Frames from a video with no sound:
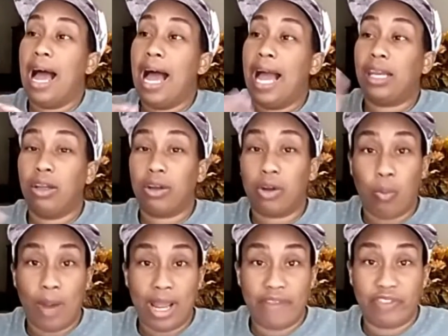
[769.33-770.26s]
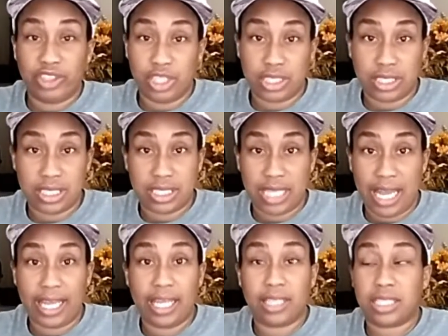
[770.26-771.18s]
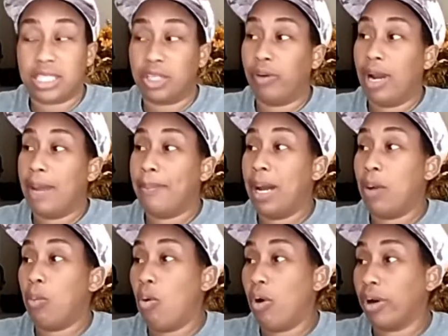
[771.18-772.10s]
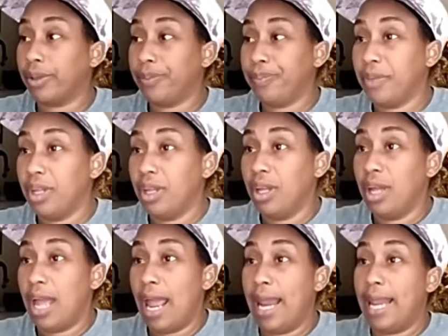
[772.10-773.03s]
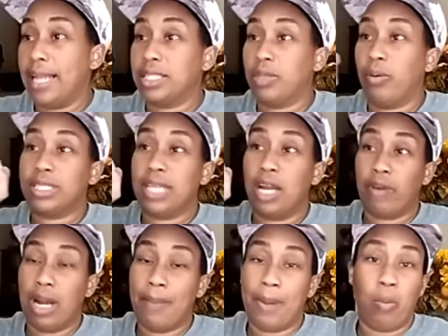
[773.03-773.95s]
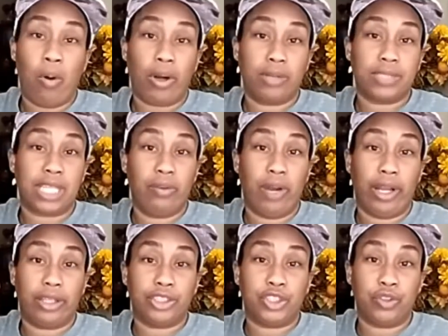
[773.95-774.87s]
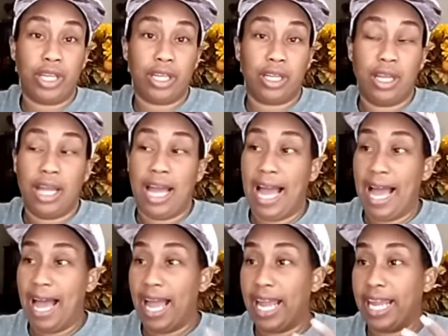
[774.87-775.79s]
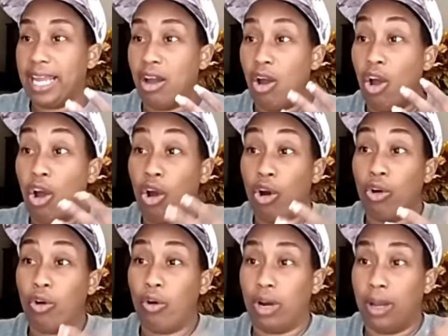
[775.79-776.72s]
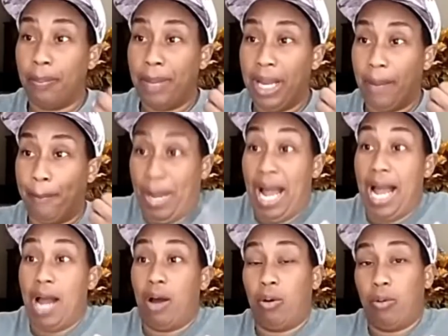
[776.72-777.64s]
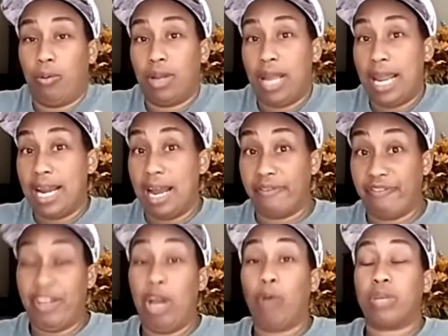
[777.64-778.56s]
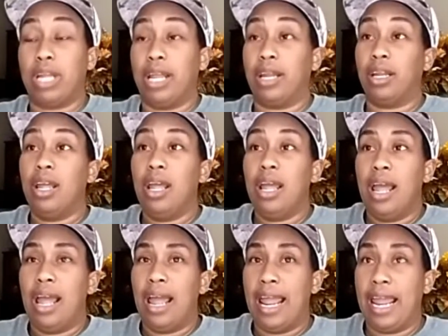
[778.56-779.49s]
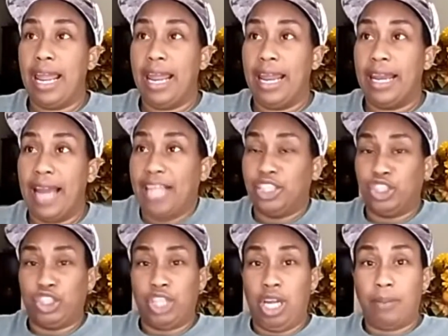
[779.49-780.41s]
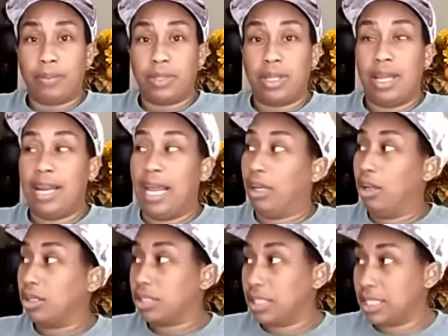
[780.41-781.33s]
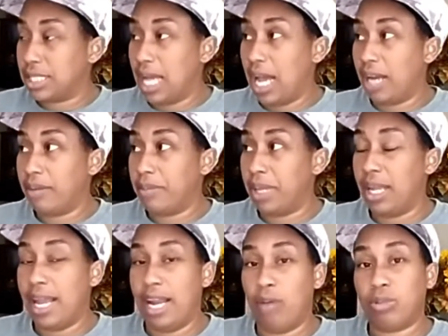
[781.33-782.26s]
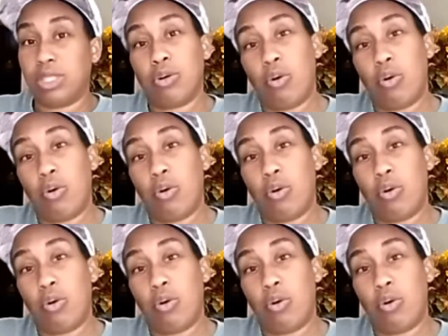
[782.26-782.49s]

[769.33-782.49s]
I look away for just a second to grab my water. And as soon as I grab my water to get ready to drink, I heard a big pow and I felt it. And I jumped and I looked to the side of me, and there was